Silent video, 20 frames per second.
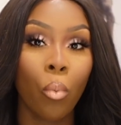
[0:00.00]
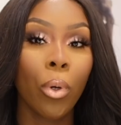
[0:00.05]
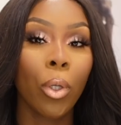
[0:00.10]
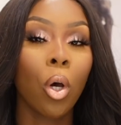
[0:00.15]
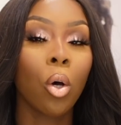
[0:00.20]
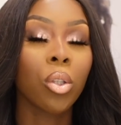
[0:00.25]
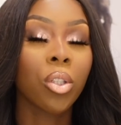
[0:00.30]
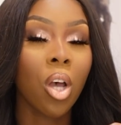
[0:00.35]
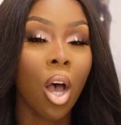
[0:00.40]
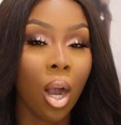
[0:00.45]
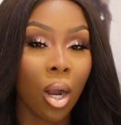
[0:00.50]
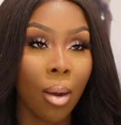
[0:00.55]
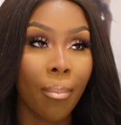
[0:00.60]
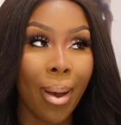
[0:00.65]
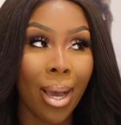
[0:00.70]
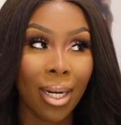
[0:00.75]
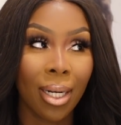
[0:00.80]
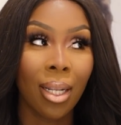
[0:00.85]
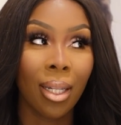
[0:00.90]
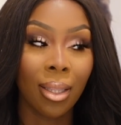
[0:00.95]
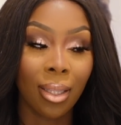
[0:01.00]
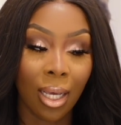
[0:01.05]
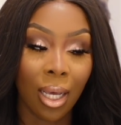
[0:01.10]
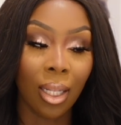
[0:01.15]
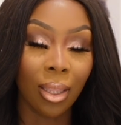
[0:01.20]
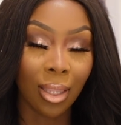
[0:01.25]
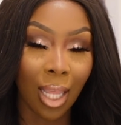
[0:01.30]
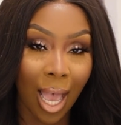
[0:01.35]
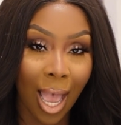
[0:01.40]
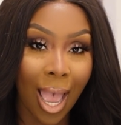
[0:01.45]
We don't talk about it a
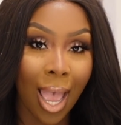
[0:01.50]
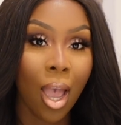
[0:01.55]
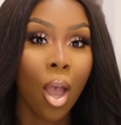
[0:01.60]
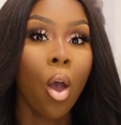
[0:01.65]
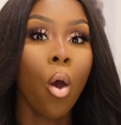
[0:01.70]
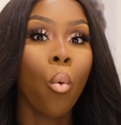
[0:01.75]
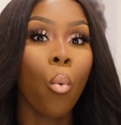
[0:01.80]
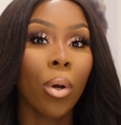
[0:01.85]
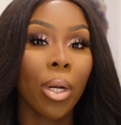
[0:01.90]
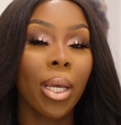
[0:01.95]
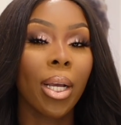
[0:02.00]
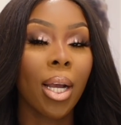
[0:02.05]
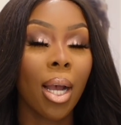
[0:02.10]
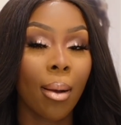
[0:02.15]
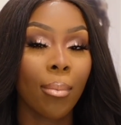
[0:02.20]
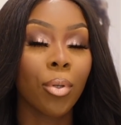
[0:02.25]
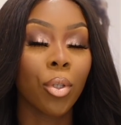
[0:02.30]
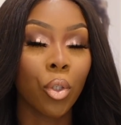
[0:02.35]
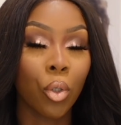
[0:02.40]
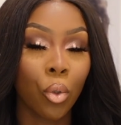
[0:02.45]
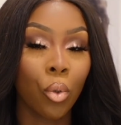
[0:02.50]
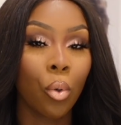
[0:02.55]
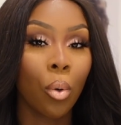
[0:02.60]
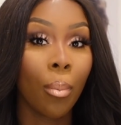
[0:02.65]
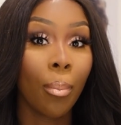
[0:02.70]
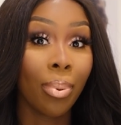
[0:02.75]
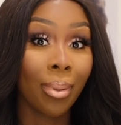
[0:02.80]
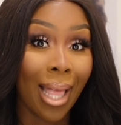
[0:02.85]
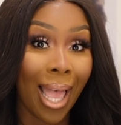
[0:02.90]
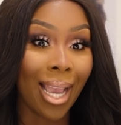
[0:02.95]
lot when it comes to
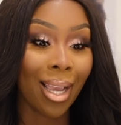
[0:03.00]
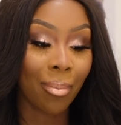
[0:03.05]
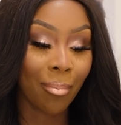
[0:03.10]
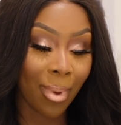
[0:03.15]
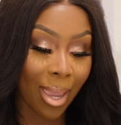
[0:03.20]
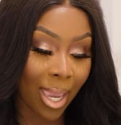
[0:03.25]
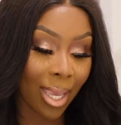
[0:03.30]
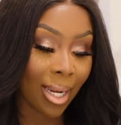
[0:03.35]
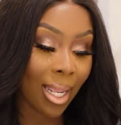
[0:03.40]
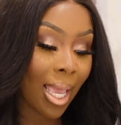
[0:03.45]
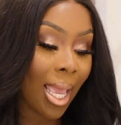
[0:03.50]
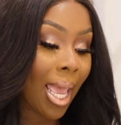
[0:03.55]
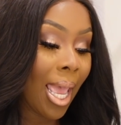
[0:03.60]
black men.